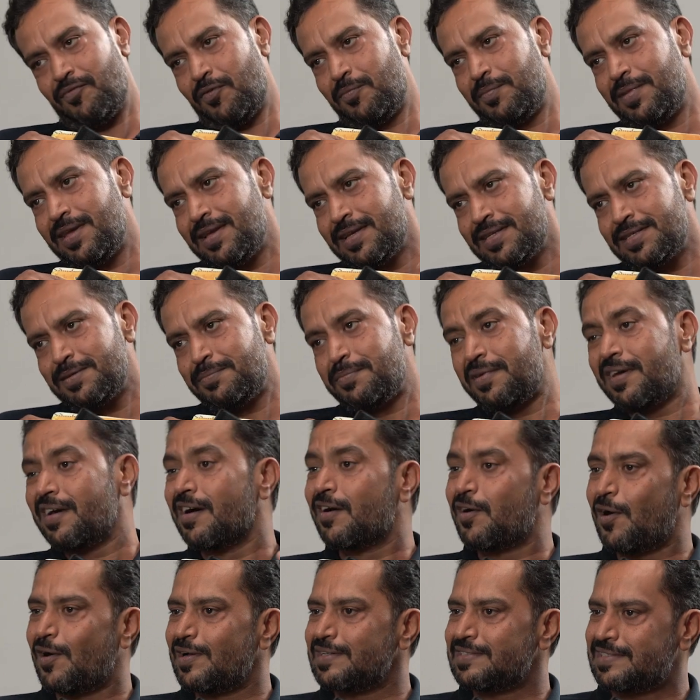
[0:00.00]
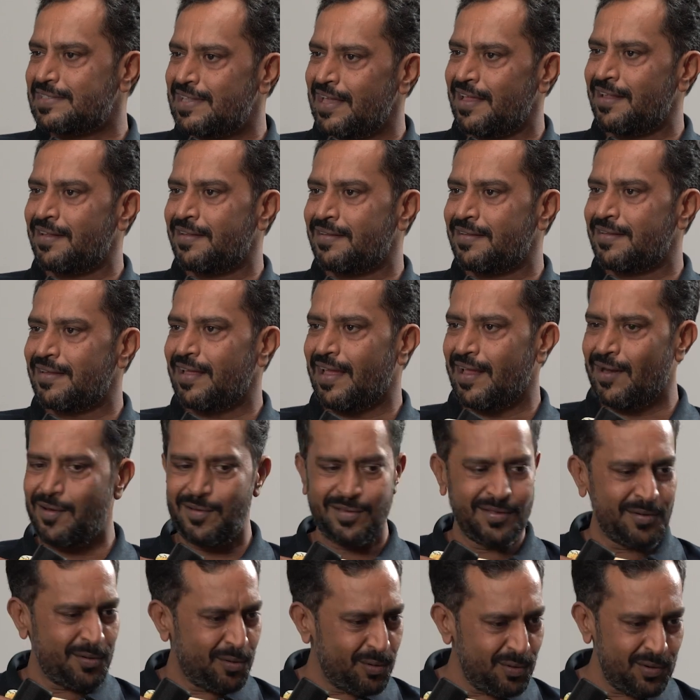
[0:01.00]
for me is a bigger cause than,
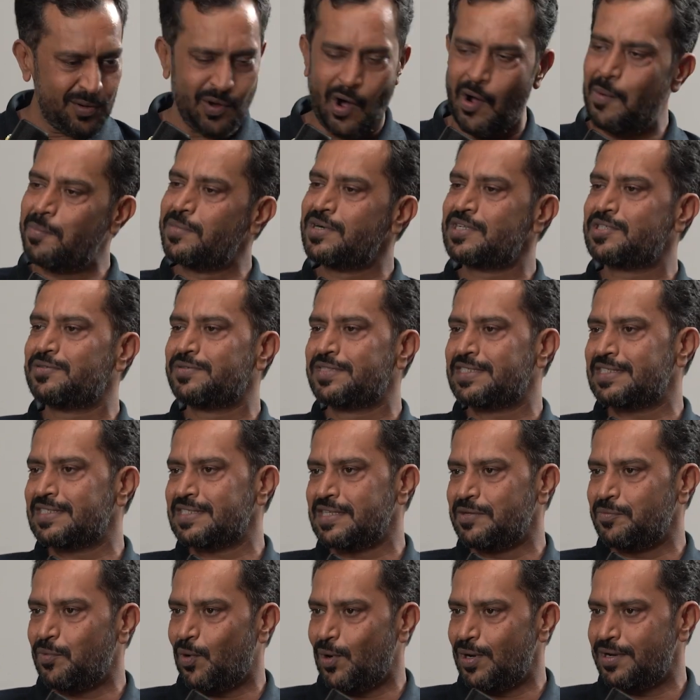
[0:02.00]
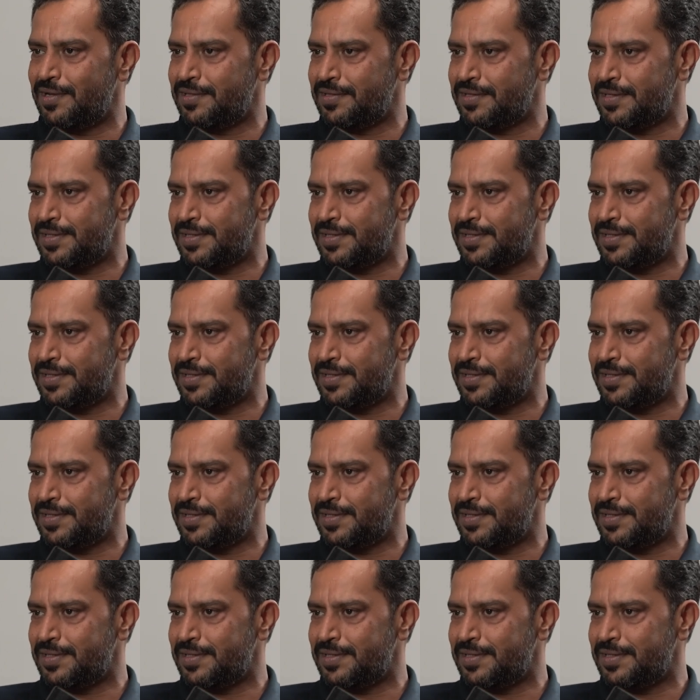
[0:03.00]
the whole commerce which is involved in